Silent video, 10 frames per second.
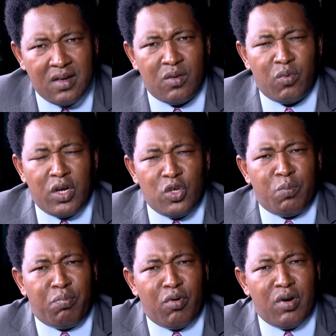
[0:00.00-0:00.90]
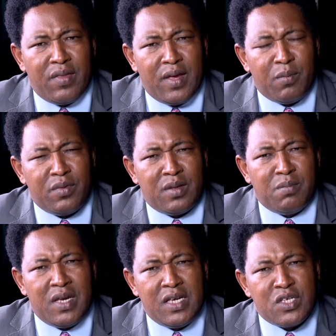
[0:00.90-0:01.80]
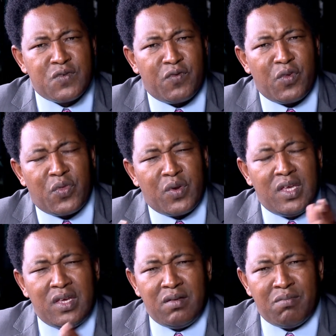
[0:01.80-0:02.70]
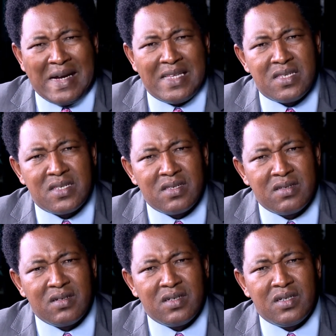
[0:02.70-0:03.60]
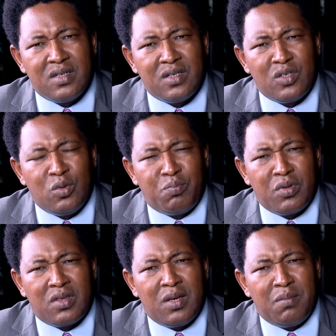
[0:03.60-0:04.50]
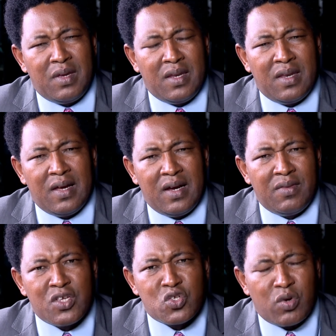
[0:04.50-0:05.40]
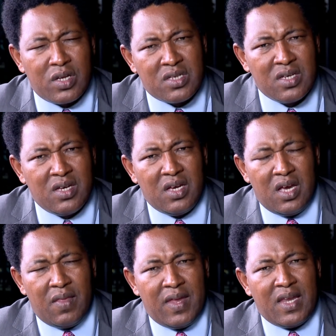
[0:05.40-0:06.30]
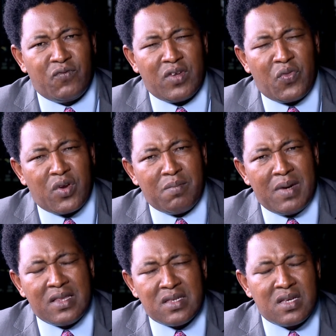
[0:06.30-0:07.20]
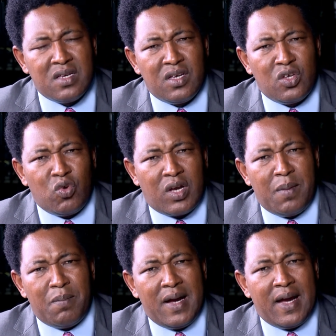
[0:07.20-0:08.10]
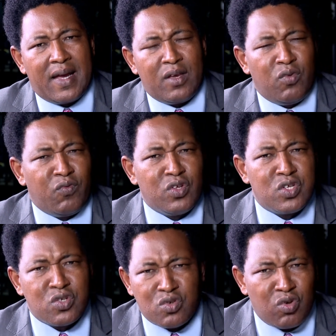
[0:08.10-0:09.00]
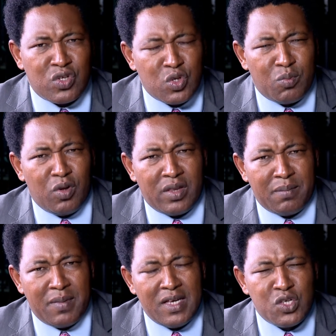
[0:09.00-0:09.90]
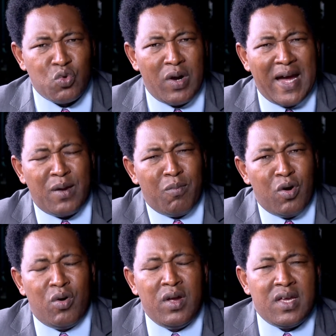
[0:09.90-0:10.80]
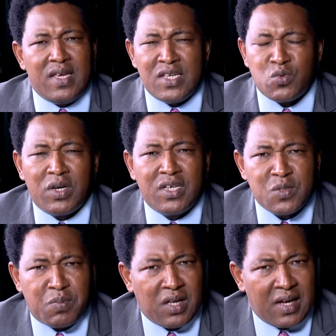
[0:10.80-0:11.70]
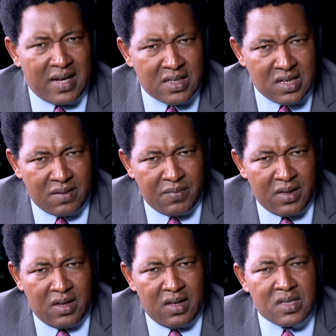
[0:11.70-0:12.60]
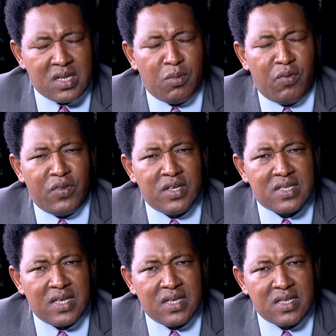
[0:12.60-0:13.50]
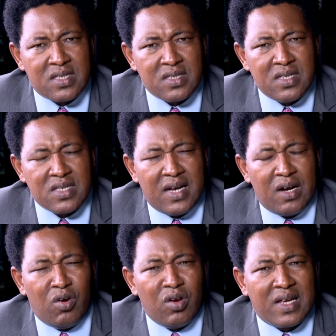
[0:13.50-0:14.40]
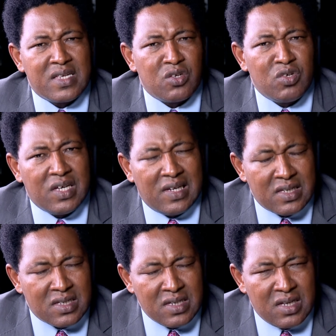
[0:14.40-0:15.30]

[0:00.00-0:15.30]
where you pour them on the maize for 3 months, you put them in the storage, and then after 3 months you come back, you've not consumed all the maize, you add more, is what is bringing cancer. Some of these things, these are all carcinogenics